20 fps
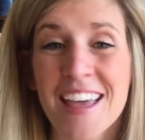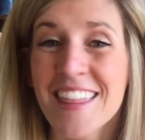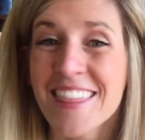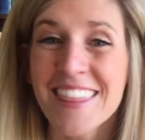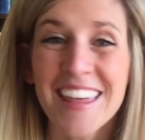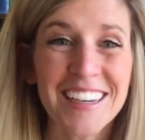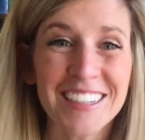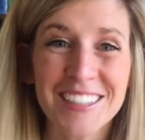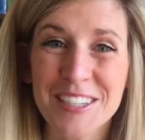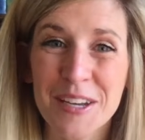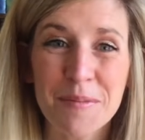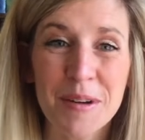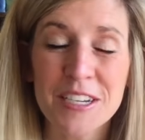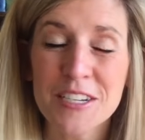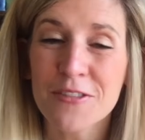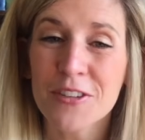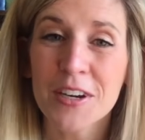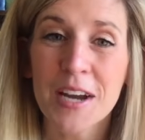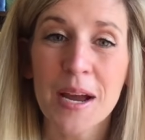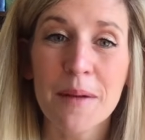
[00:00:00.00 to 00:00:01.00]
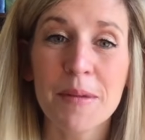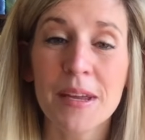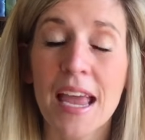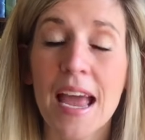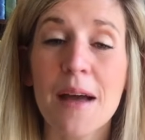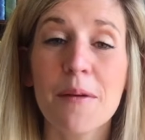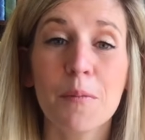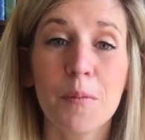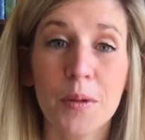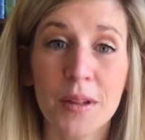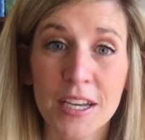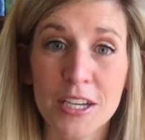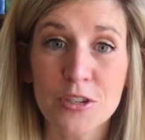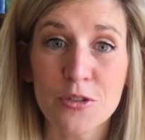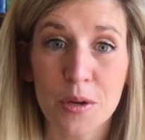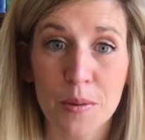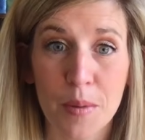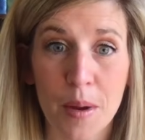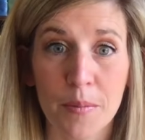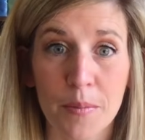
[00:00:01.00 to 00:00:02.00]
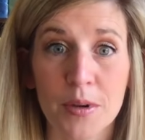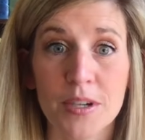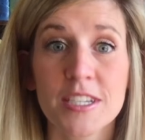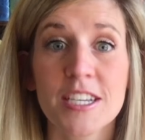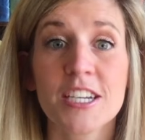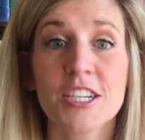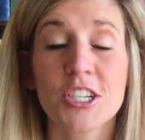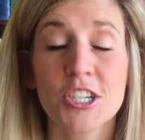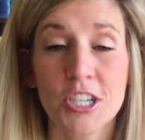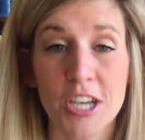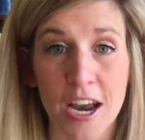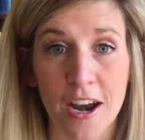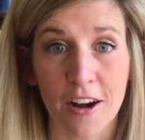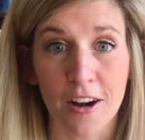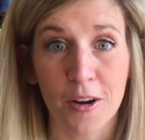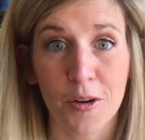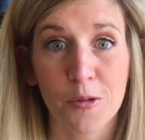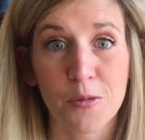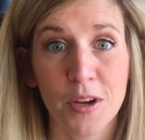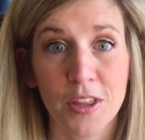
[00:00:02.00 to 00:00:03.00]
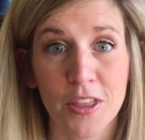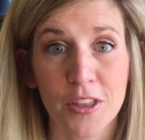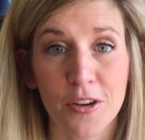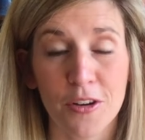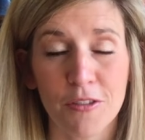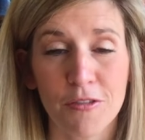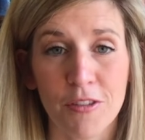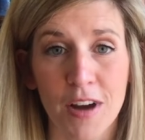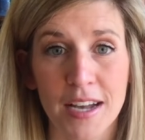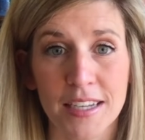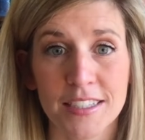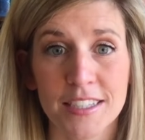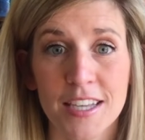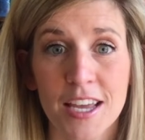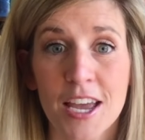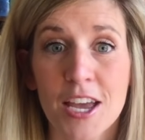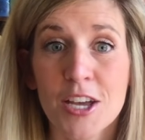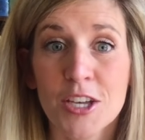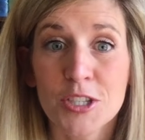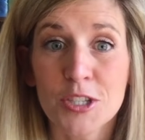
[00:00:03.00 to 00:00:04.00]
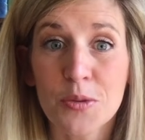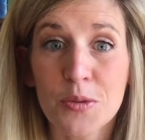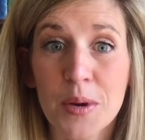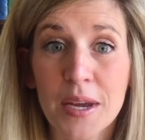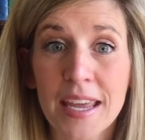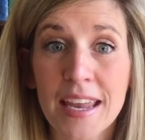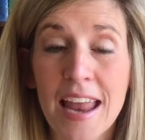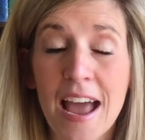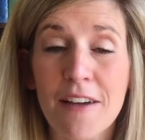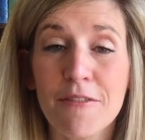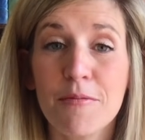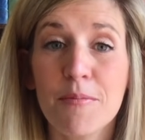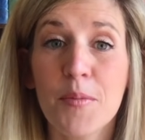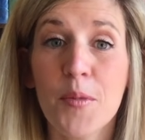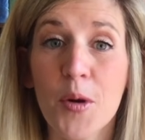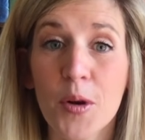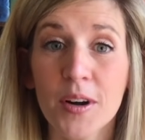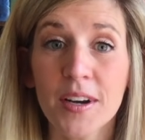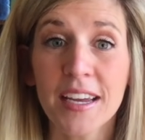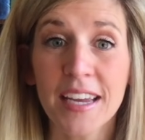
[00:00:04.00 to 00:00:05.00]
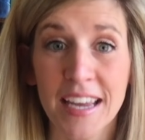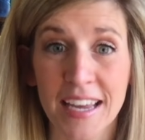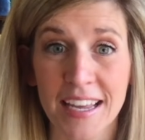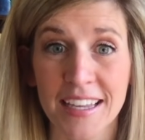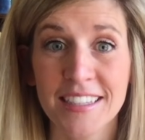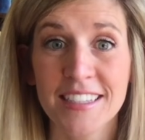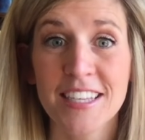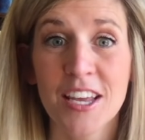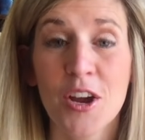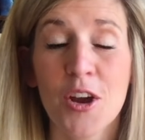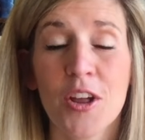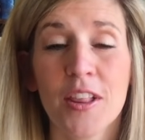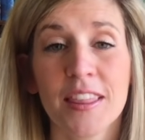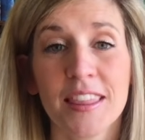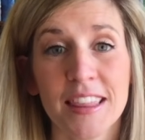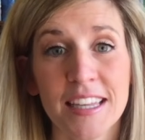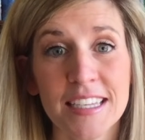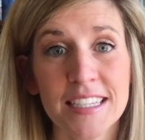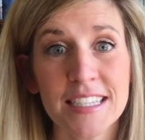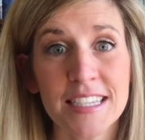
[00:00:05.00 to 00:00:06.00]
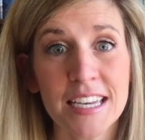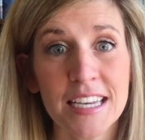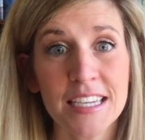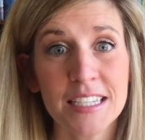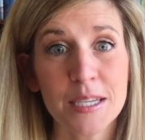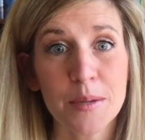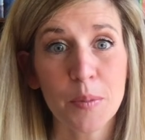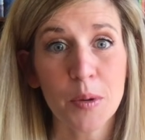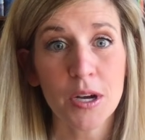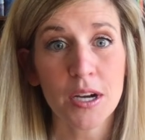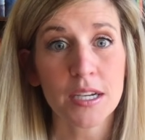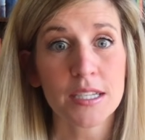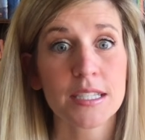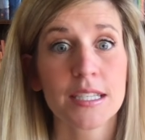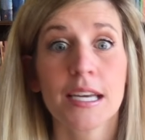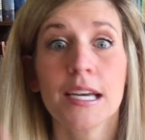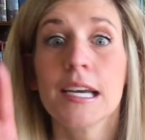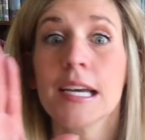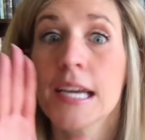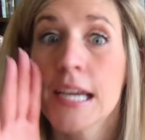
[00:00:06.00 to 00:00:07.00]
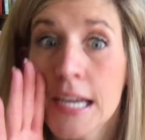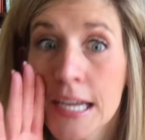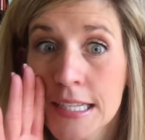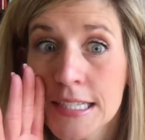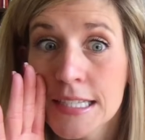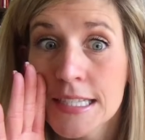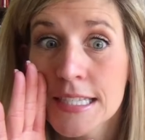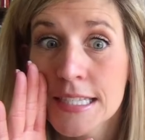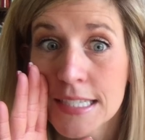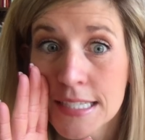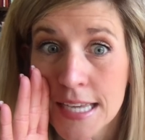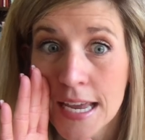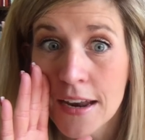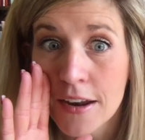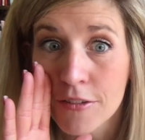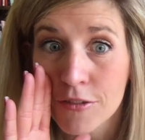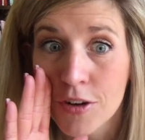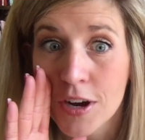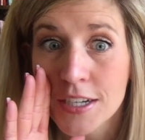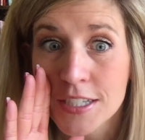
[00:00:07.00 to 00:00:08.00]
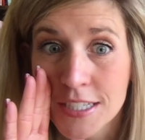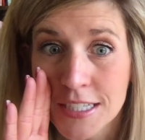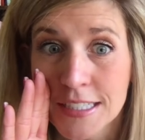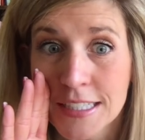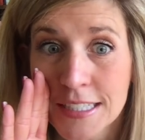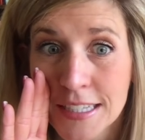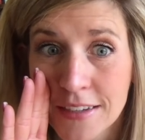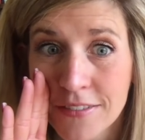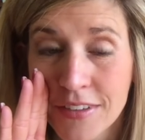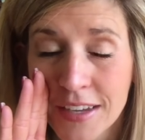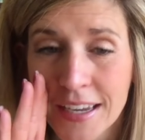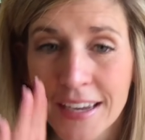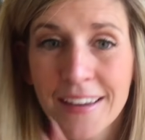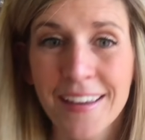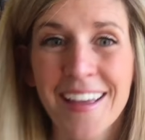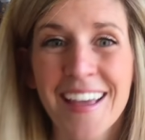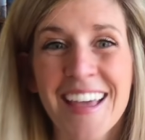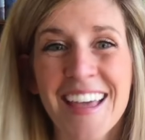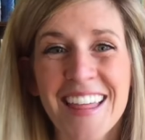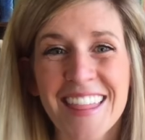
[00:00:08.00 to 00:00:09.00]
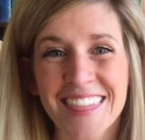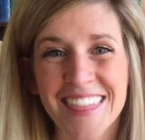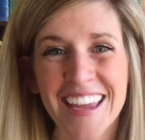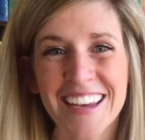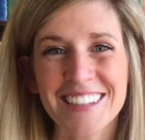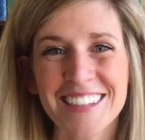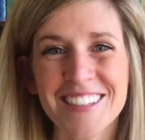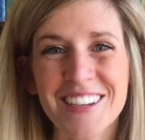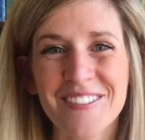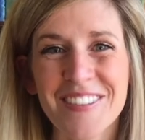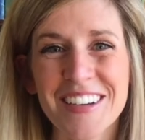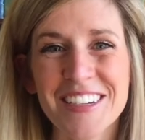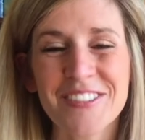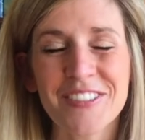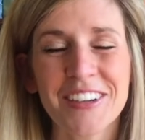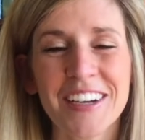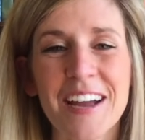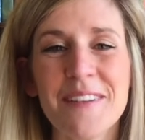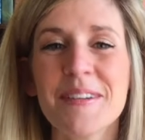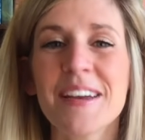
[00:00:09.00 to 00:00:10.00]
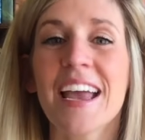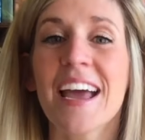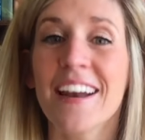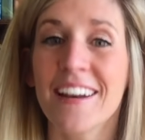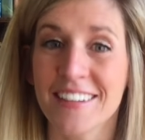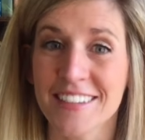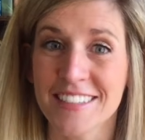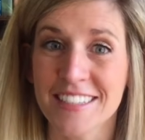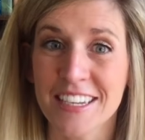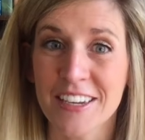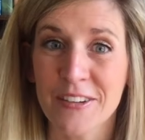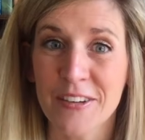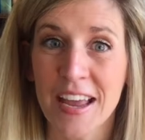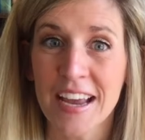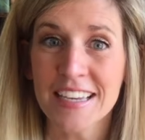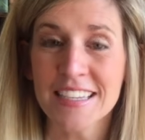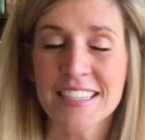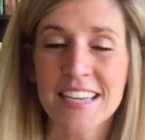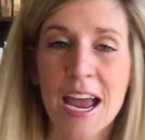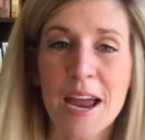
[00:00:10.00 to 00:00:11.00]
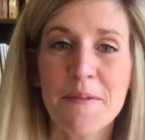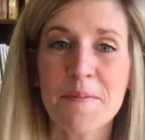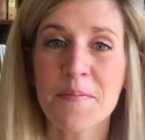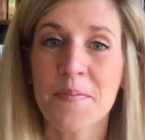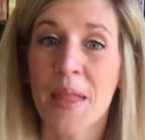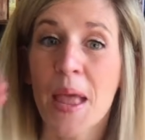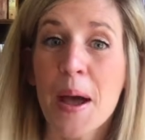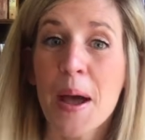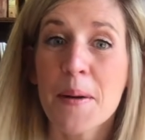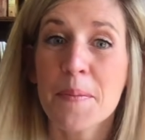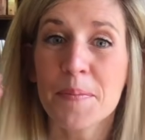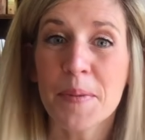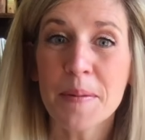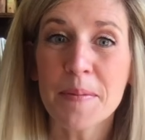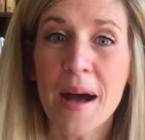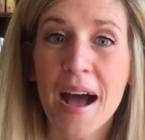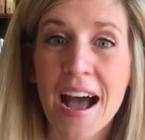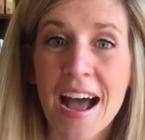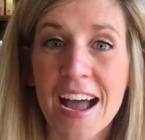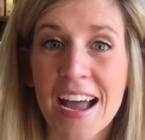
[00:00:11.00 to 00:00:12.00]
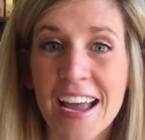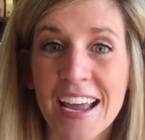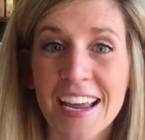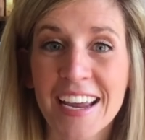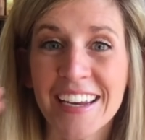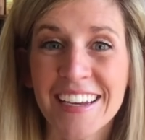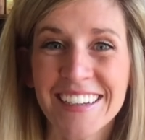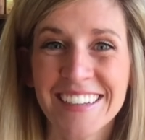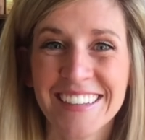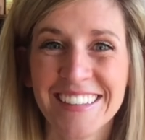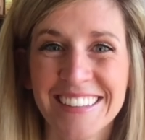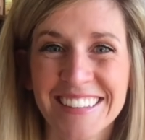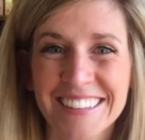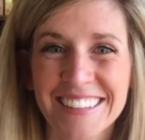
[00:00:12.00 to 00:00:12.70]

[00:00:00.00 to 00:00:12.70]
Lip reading: Thanks so much for coming, and please remember to share with your friends so we can have more kids listening to books instead of watching TV. Thanks so much for coming, and I'll see you next time. Bye-bye.